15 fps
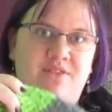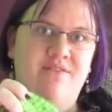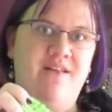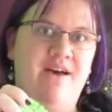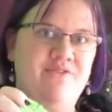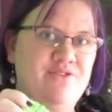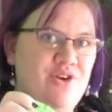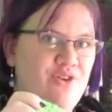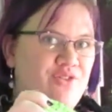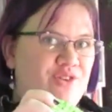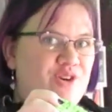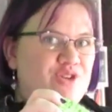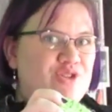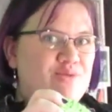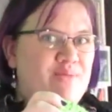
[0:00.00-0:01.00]
the
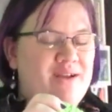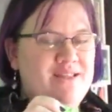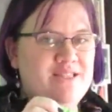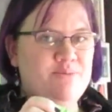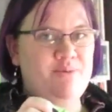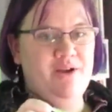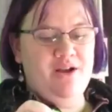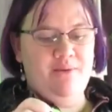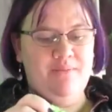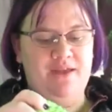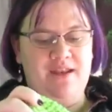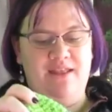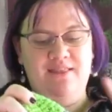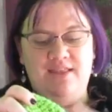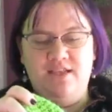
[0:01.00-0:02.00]
leftovers from my
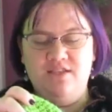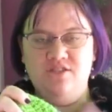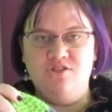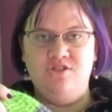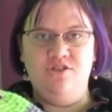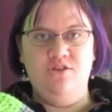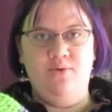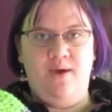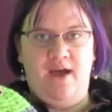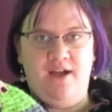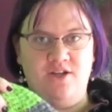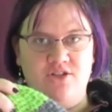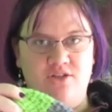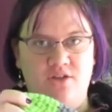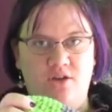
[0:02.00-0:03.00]
Inspiritment, and these two
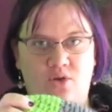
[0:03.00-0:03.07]
actually